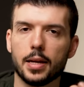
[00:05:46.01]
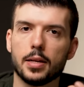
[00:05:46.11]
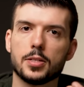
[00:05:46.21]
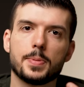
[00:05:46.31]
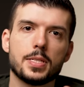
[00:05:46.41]

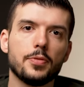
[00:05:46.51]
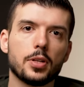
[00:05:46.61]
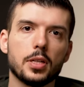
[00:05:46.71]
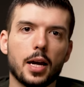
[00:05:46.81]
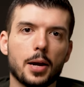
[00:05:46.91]
and
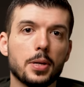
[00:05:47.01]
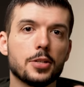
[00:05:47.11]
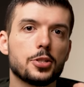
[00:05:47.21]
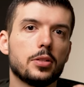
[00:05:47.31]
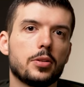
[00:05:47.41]
specifically, I would
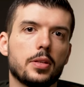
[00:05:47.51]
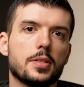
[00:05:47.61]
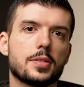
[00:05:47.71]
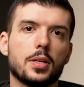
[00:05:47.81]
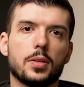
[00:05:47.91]
actually learn the
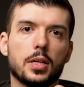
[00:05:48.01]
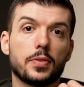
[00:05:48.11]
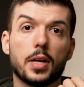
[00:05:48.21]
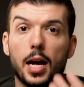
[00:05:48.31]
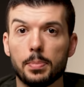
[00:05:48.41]
skill
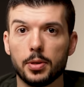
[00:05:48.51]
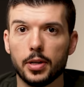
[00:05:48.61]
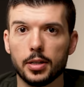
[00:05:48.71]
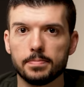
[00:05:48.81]
of copywriting.